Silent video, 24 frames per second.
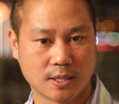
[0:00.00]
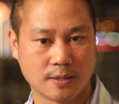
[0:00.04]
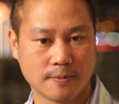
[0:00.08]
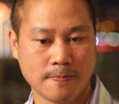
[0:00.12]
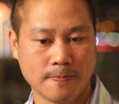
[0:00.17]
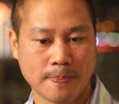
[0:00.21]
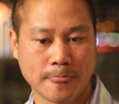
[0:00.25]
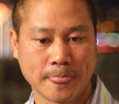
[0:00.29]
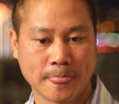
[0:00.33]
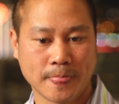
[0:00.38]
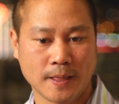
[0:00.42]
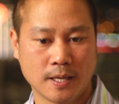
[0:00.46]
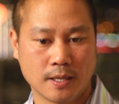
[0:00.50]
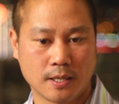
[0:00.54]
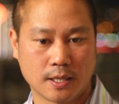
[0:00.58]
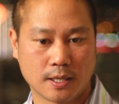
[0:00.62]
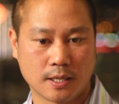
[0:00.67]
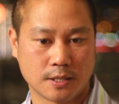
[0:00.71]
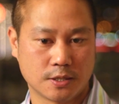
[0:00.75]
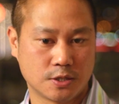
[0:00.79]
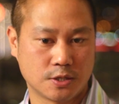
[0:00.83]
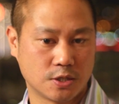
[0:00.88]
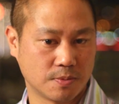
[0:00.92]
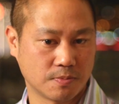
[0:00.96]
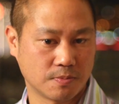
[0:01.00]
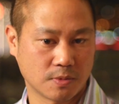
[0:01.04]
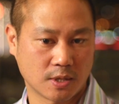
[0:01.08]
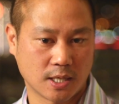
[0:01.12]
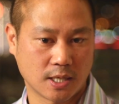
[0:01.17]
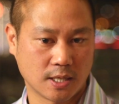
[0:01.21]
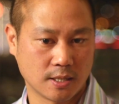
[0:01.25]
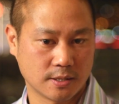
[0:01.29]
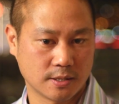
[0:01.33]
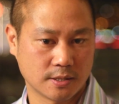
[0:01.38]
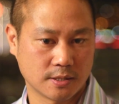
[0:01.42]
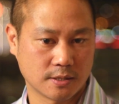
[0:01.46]
but Jim
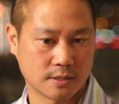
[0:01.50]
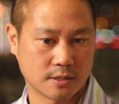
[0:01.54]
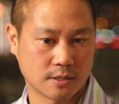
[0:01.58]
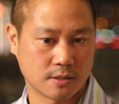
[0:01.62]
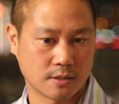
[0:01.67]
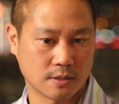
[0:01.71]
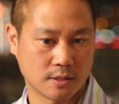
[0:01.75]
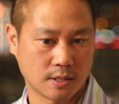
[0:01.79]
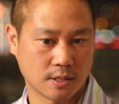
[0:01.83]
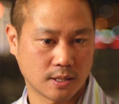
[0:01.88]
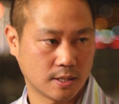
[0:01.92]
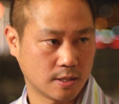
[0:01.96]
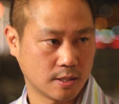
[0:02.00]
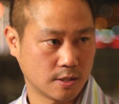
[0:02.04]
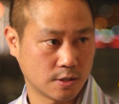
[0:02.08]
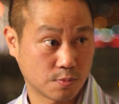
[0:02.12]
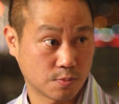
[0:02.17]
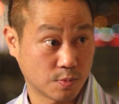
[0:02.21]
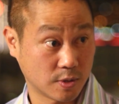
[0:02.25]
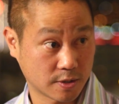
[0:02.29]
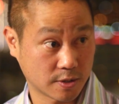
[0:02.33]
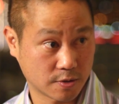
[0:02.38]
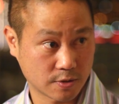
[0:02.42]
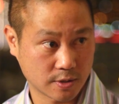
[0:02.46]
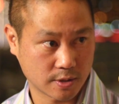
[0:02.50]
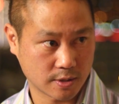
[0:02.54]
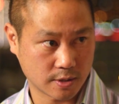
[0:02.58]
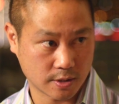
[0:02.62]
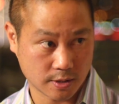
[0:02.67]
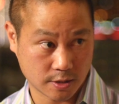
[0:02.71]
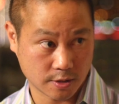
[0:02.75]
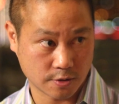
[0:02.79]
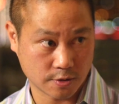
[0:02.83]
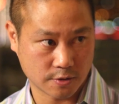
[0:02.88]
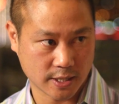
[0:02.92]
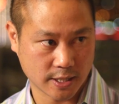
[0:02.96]
Collins, his book
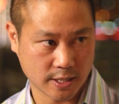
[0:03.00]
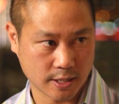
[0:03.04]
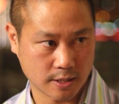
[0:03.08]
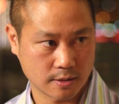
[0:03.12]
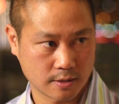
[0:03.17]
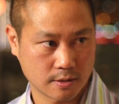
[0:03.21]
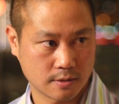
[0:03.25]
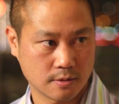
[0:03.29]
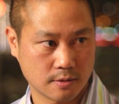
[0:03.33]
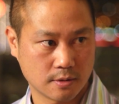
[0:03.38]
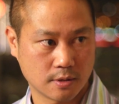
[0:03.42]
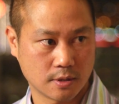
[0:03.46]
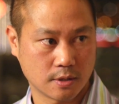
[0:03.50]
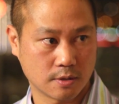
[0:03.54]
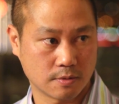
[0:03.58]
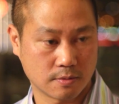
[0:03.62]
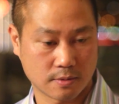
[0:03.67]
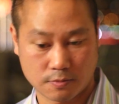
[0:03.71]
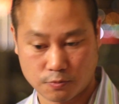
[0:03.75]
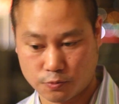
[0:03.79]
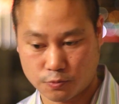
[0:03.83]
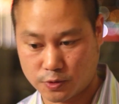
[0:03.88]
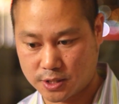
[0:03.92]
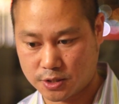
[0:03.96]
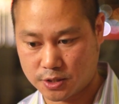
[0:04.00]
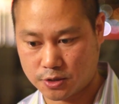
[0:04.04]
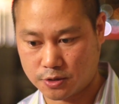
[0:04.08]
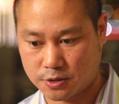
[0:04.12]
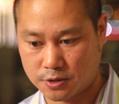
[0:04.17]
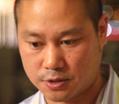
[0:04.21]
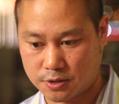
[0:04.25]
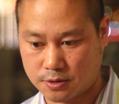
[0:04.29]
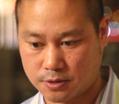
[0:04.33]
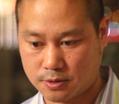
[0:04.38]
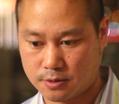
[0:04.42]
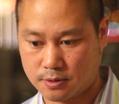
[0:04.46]
Good to Great,
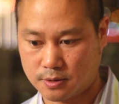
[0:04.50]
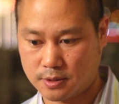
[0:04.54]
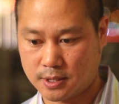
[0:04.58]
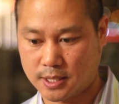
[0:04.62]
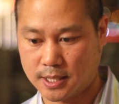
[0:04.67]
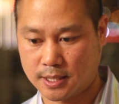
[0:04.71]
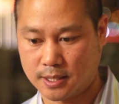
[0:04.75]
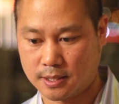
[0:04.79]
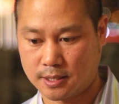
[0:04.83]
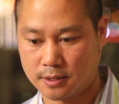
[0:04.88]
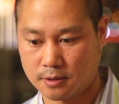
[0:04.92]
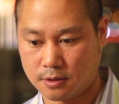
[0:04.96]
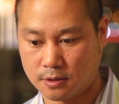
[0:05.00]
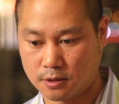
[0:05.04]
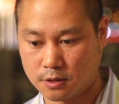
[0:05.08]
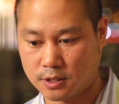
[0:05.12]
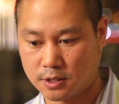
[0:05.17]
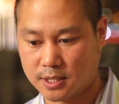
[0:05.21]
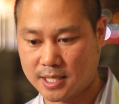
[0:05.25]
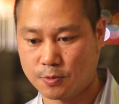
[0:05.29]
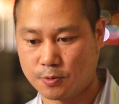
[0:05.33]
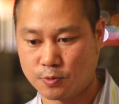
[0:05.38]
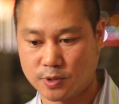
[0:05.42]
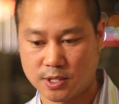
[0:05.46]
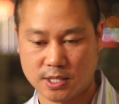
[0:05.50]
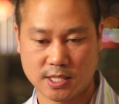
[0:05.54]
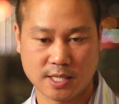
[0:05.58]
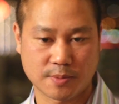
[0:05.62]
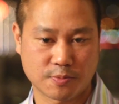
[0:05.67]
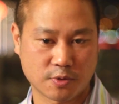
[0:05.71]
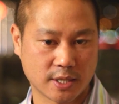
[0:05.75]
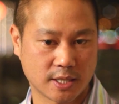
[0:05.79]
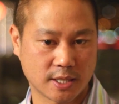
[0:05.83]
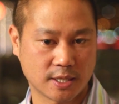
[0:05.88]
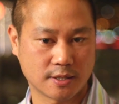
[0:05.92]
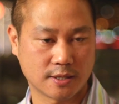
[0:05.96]
researched and looked at what
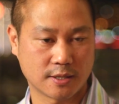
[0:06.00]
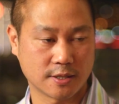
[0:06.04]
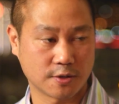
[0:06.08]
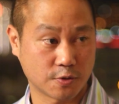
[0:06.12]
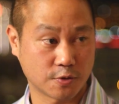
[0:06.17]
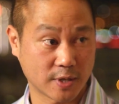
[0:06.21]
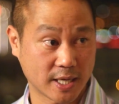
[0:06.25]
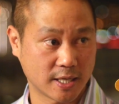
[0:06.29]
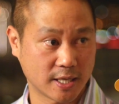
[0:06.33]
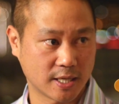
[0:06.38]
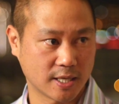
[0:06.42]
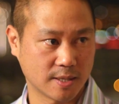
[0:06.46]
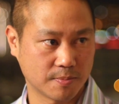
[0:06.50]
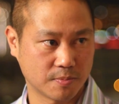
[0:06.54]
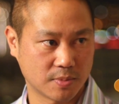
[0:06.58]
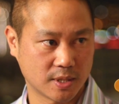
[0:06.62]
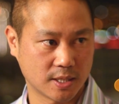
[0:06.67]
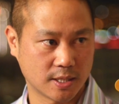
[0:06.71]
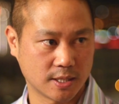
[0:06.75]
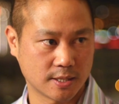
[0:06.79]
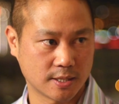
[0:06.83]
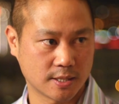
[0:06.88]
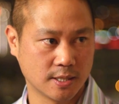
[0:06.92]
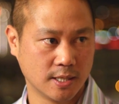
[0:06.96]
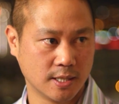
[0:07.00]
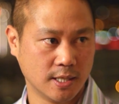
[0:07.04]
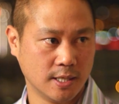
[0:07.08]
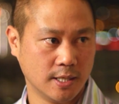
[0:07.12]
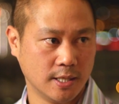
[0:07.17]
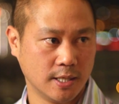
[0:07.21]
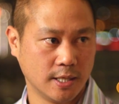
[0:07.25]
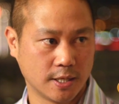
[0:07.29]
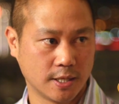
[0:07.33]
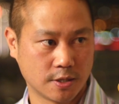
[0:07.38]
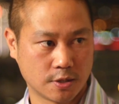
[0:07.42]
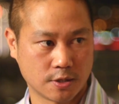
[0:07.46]
separated the great companies
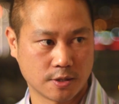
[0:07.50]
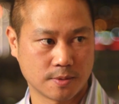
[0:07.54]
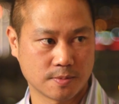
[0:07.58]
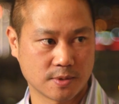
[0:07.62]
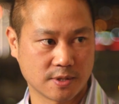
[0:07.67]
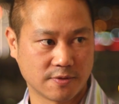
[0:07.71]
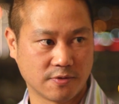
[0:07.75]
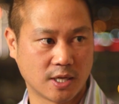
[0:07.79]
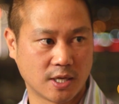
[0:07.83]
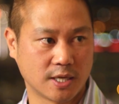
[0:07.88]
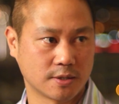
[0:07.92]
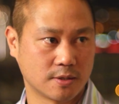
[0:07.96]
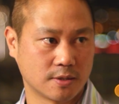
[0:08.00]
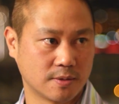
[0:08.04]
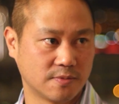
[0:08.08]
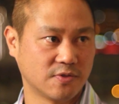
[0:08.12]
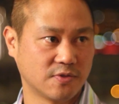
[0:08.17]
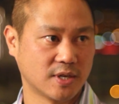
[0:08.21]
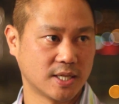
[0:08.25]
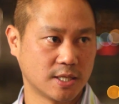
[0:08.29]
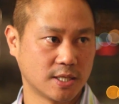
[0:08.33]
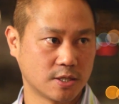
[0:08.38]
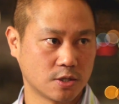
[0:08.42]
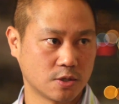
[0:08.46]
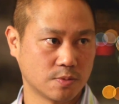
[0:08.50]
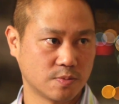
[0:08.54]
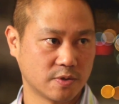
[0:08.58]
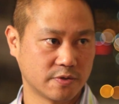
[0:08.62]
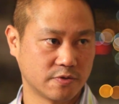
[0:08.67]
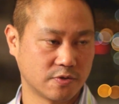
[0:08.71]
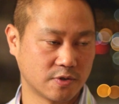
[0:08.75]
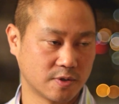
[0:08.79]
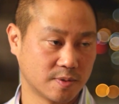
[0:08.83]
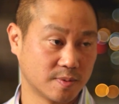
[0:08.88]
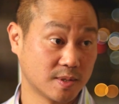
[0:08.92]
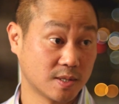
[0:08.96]
in terms of long-term financial
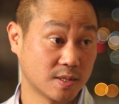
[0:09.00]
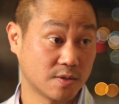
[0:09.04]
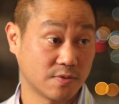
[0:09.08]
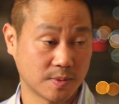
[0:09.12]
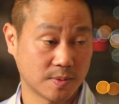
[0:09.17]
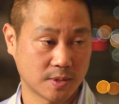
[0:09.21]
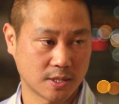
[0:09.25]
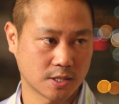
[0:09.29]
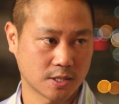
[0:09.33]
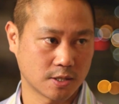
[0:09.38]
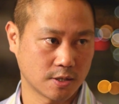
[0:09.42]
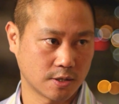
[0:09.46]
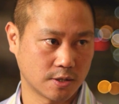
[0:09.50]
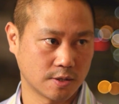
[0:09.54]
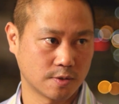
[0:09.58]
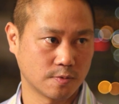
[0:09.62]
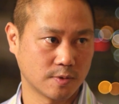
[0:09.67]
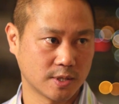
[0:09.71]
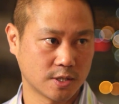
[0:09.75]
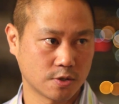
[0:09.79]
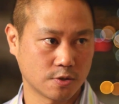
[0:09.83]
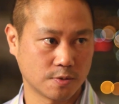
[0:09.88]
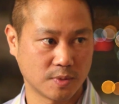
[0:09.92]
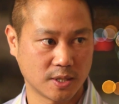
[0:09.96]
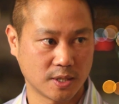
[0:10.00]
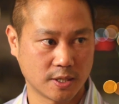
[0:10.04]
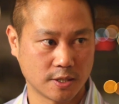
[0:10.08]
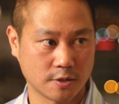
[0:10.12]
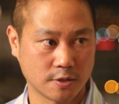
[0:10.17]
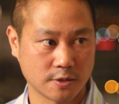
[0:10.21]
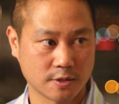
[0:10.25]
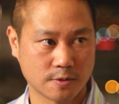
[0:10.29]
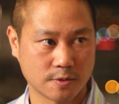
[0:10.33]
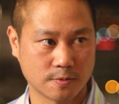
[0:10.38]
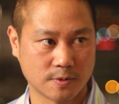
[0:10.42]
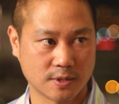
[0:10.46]
performance from just the good ones or
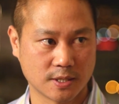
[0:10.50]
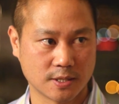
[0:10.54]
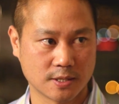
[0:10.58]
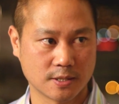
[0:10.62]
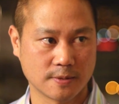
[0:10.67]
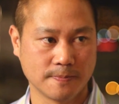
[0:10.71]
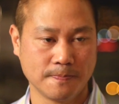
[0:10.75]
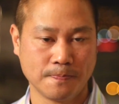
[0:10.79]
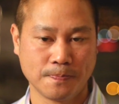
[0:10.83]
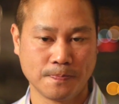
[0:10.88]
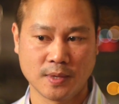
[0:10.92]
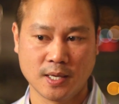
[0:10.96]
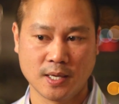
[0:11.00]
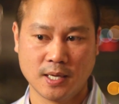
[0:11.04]
mediocre ones,